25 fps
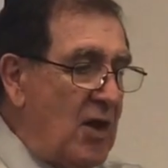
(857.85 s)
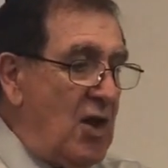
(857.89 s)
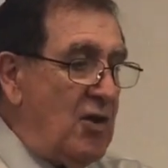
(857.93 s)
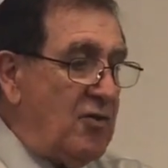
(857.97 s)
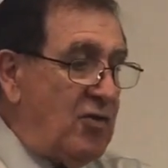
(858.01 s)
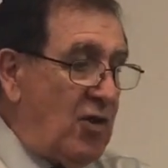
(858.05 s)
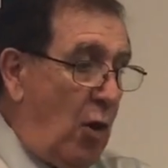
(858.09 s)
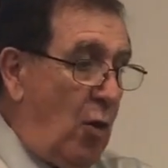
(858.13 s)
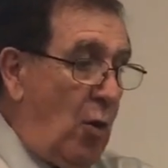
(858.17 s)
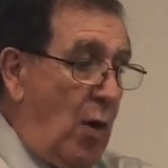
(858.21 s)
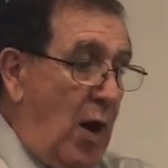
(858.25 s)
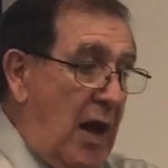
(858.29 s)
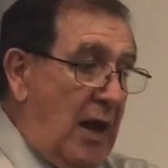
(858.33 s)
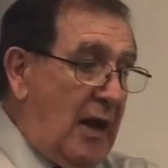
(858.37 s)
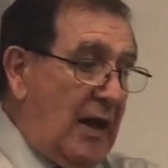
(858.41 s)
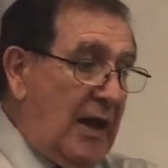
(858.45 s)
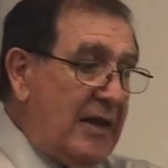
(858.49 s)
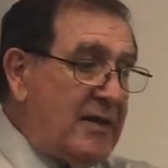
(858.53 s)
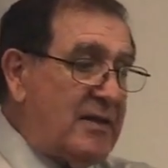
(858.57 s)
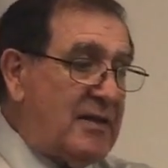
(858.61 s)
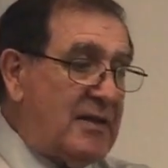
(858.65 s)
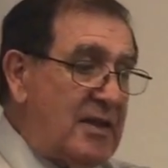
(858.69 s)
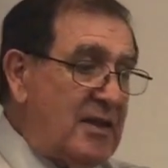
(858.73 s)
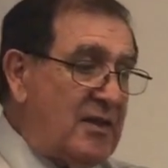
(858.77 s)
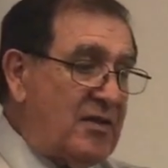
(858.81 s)
So
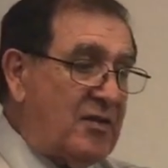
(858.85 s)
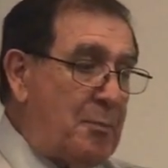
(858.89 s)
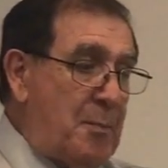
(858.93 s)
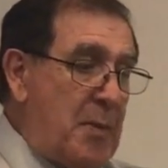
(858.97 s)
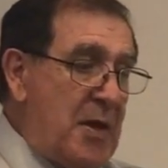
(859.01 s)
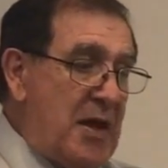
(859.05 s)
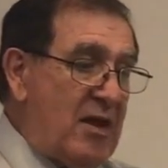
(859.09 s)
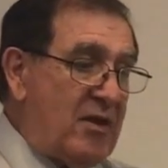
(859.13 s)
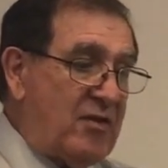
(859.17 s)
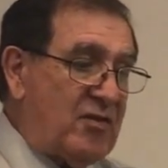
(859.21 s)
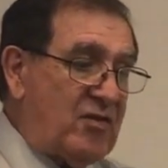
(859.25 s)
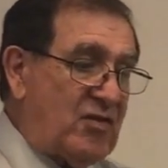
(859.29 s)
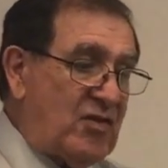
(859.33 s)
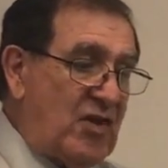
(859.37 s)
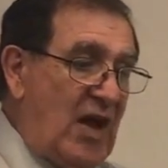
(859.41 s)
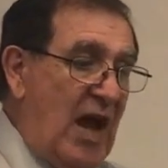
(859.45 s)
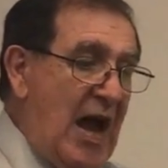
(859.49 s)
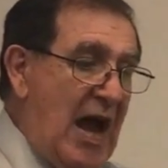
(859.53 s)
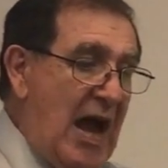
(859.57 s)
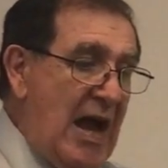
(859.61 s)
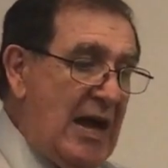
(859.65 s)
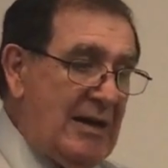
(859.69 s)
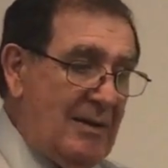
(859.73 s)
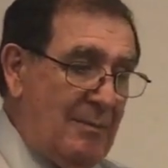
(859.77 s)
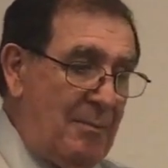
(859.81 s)
let this be a
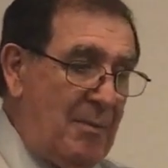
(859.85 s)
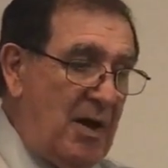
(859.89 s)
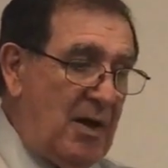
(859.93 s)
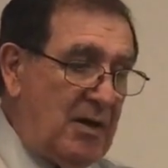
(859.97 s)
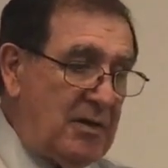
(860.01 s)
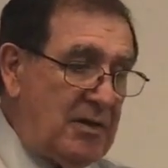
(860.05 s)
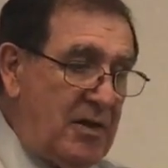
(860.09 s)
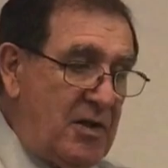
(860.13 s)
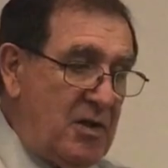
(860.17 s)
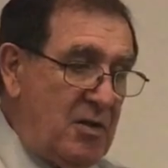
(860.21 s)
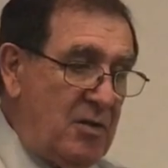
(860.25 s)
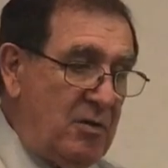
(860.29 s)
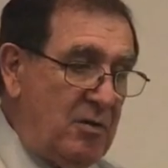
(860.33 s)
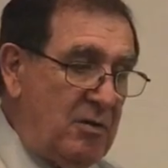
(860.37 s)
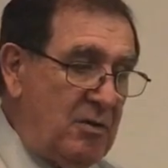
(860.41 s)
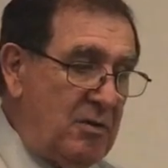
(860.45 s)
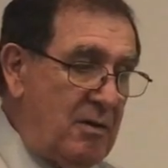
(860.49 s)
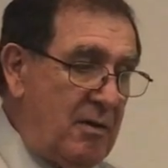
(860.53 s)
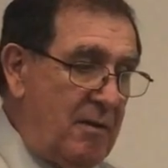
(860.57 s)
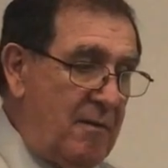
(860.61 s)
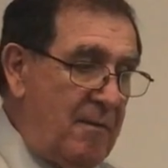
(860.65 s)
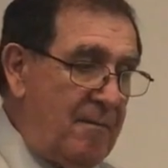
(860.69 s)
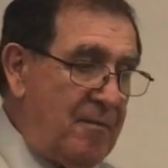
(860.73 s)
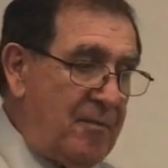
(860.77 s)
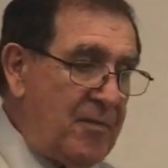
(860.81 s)
sign among you
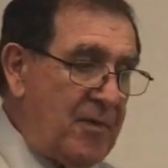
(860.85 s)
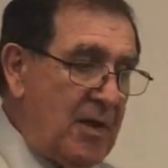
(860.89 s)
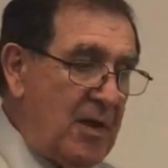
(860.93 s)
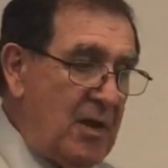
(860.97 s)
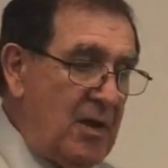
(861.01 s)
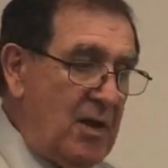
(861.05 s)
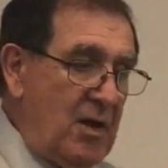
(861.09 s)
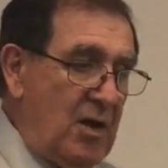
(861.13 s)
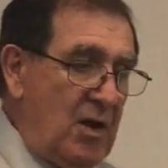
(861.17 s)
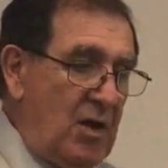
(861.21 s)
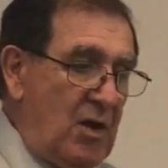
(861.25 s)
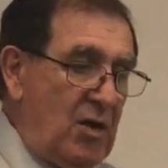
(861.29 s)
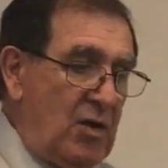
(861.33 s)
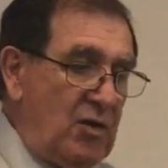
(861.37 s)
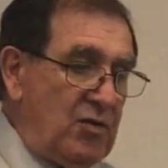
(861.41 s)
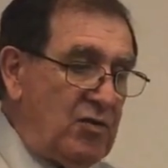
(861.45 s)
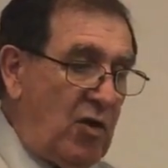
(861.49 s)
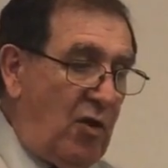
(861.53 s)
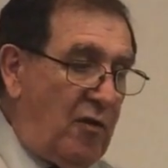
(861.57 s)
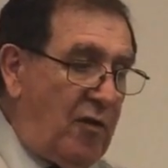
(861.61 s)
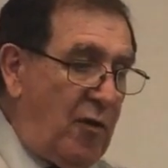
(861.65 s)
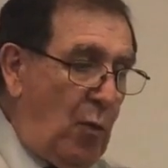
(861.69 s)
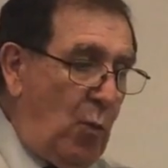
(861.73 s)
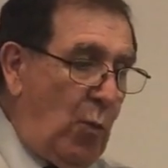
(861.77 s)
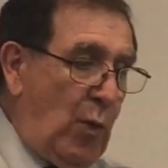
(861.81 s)

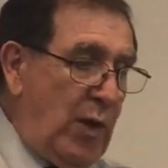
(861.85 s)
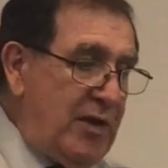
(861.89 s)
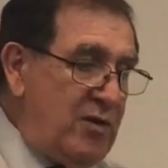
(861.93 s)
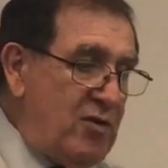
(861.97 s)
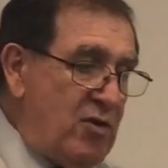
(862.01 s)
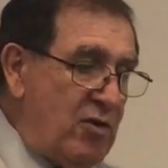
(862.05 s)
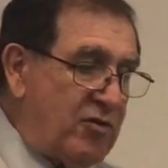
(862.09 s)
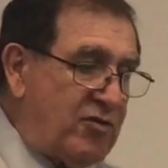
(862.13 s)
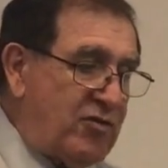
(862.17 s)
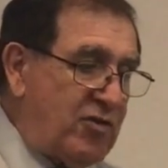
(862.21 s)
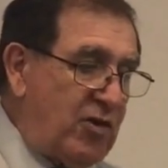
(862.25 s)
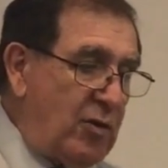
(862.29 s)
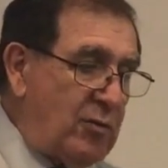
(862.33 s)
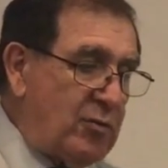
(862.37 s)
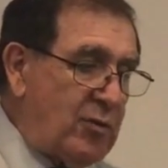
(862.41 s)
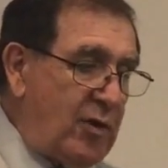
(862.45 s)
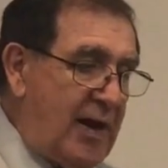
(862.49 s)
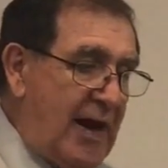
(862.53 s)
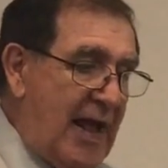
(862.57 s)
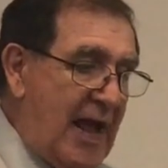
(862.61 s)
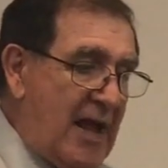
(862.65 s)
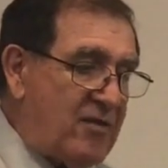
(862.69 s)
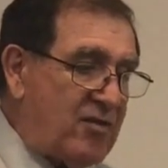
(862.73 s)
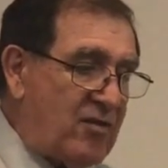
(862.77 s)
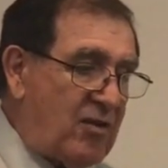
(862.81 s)
so that when your children
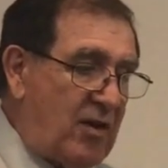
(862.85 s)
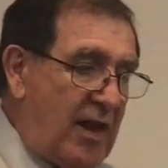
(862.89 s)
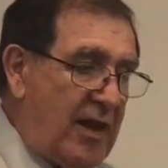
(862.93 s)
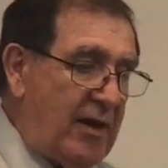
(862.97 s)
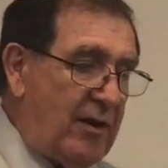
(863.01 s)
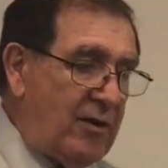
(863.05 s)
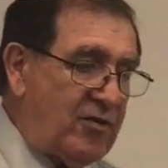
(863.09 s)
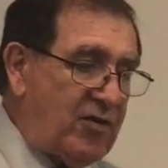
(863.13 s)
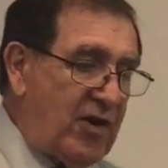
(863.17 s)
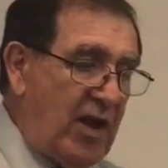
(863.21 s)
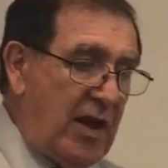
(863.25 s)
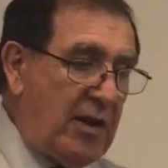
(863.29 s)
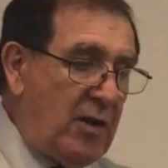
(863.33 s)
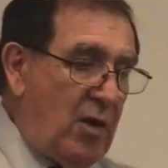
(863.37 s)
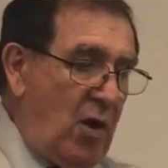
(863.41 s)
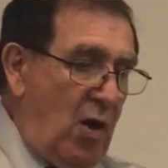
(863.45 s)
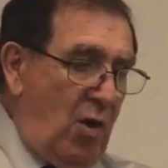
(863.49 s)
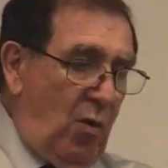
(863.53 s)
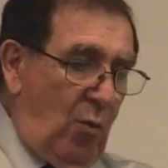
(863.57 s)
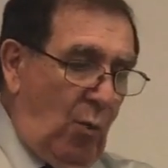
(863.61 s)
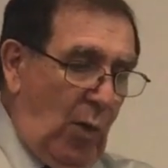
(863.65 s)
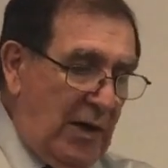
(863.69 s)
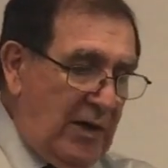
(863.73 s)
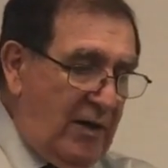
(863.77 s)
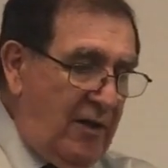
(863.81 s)
ask later, saying,
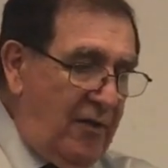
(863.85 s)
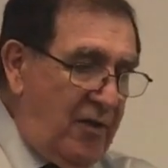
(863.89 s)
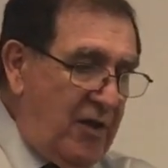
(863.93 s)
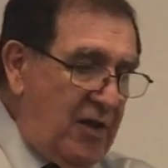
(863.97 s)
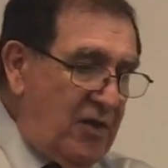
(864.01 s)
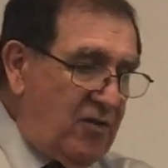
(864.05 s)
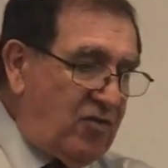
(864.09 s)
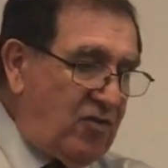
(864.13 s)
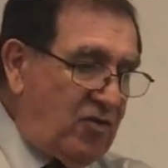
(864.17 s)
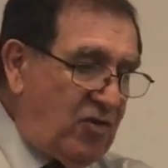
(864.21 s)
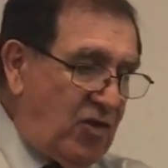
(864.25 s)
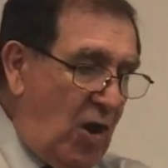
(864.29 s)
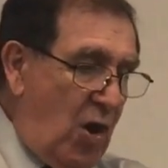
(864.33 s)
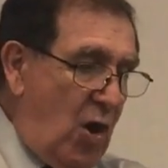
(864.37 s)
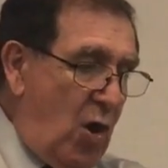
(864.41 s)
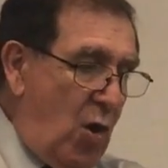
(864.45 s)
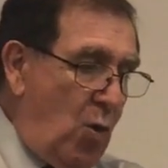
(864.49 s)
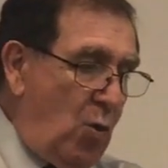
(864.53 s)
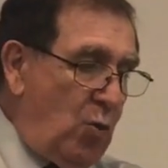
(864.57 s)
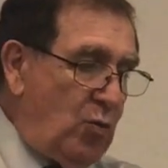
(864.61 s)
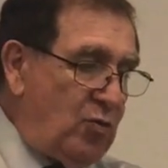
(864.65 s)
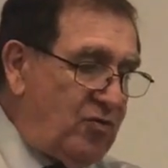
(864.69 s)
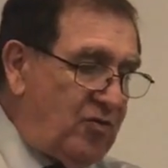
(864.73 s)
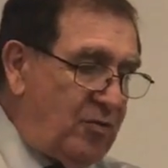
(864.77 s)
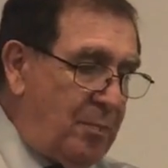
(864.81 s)
What do these
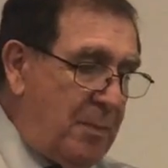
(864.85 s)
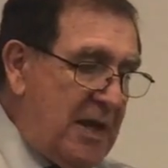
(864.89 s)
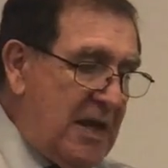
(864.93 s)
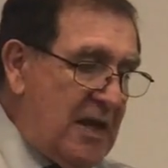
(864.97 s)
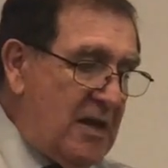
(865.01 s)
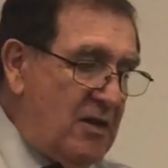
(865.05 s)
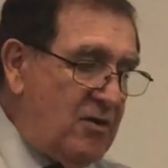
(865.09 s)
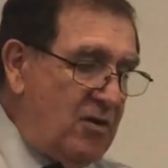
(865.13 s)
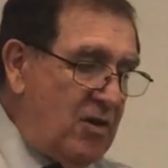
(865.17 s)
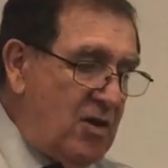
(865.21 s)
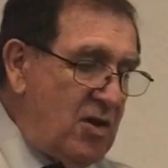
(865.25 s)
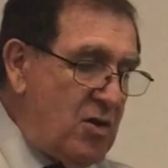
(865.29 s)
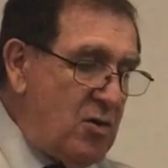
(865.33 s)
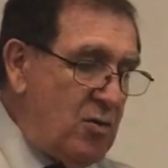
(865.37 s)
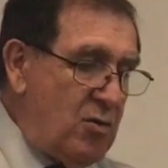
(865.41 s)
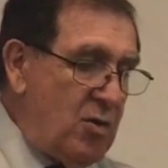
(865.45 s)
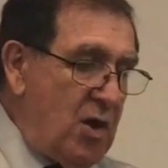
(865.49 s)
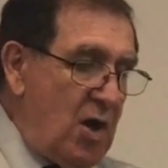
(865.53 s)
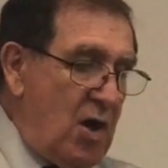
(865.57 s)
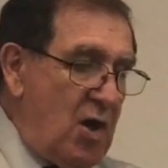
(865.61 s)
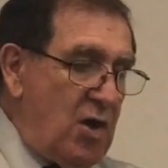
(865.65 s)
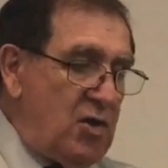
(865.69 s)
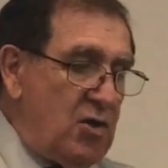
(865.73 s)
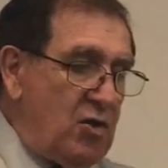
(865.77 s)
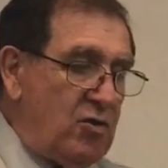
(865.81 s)
stones mean to you?
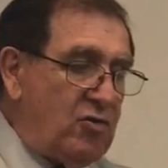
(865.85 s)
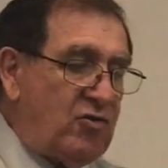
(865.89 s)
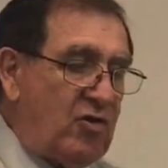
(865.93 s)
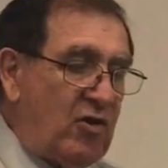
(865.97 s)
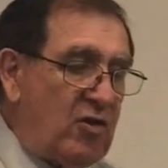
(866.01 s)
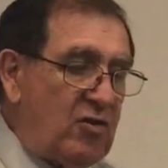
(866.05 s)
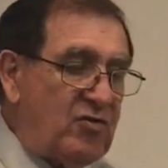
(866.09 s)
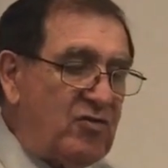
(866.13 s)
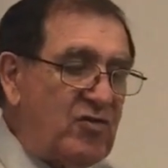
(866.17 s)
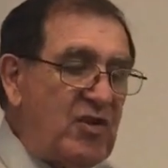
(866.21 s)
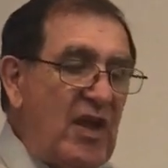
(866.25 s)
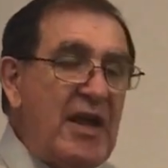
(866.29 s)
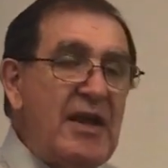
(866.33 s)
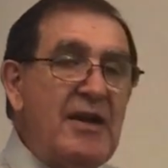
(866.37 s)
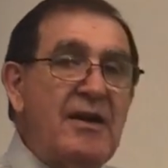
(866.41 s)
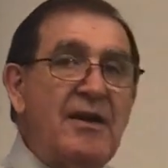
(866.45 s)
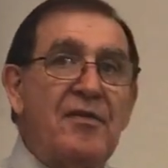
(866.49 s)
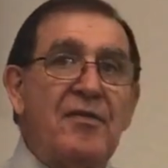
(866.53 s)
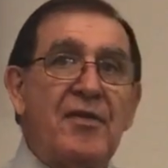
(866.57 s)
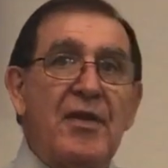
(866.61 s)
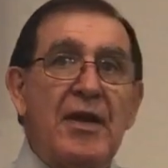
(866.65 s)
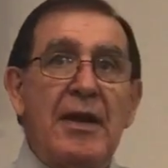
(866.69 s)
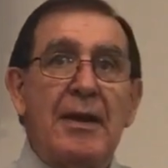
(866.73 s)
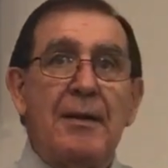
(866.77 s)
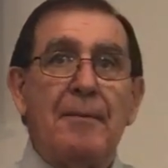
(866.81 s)
you shall say to
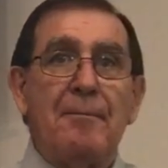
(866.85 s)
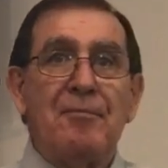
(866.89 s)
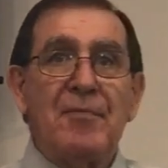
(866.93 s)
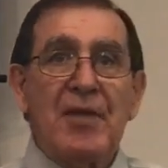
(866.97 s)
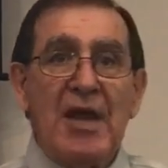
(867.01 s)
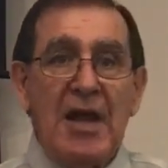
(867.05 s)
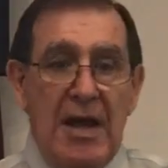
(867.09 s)
them.